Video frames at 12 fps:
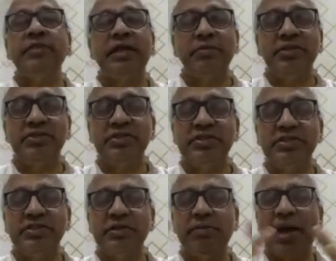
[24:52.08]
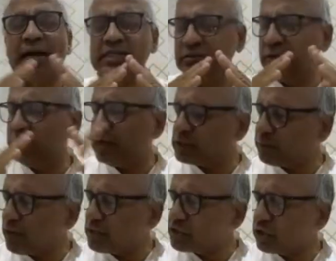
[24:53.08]
That means this is the maximum
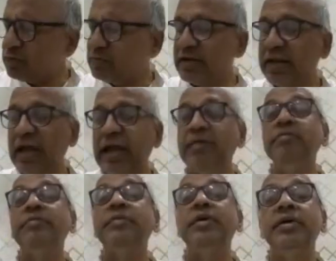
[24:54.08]
expansion of the time,